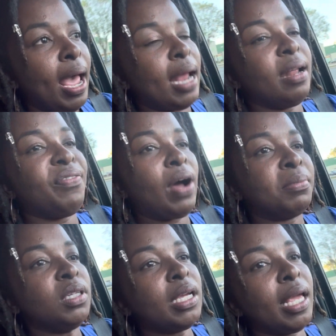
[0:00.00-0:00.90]
And if I'm
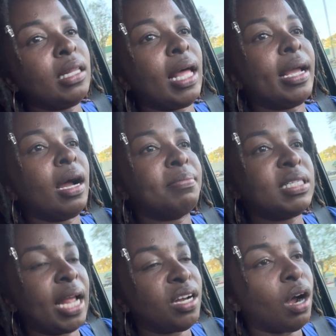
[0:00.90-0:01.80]
looking like I'm
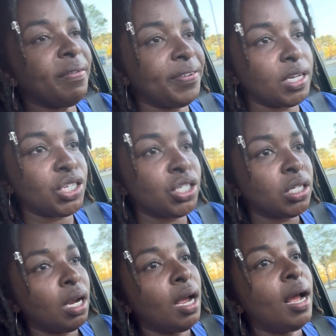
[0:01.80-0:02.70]
standoffish,
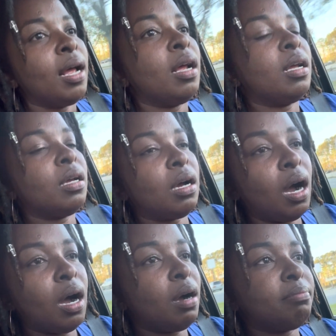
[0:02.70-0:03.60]

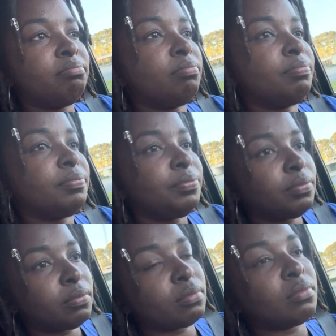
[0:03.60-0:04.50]
um,
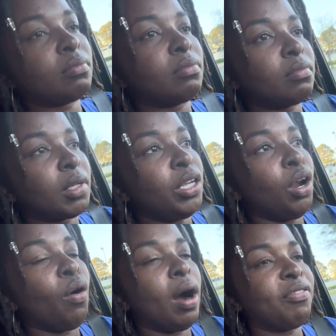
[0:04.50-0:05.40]
you
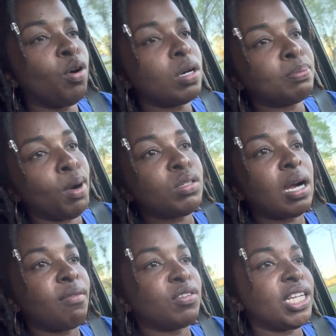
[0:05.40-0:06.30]
know, of course, most
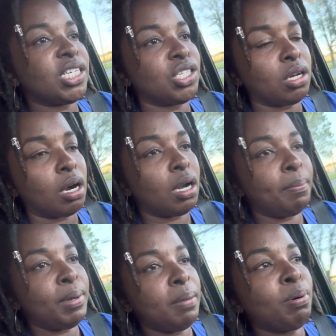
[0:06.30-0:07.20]
conversations are going to
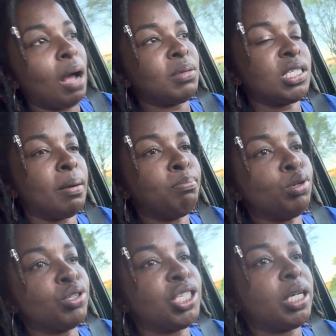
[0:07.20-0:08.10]
be probably some
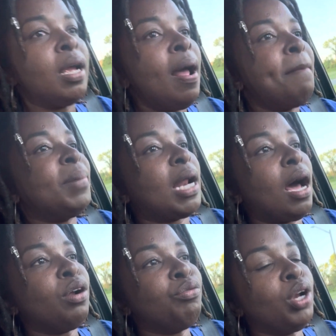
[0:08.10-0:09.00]
bullshit, but
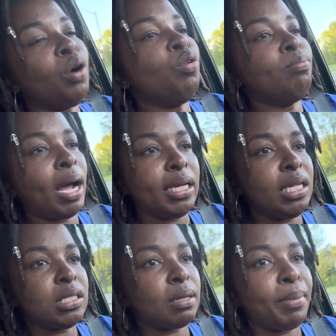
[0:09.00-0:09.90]
I don't know who might
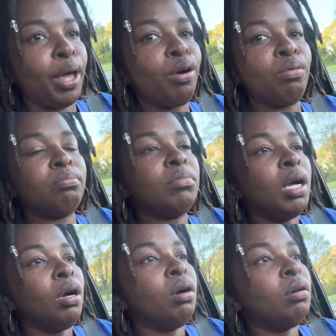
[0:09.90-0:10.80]
need some help,
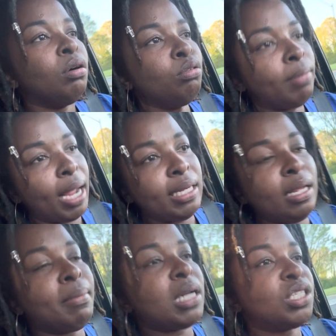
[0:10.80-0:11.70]
who might
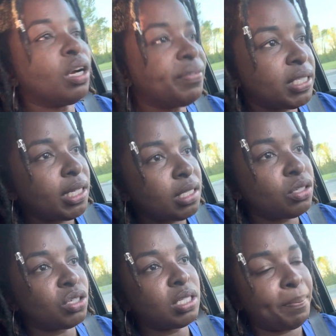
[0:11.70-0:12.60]
need my services
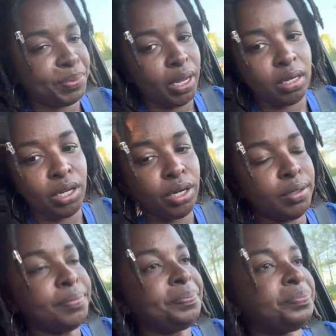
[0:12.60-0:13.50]
or something, you know?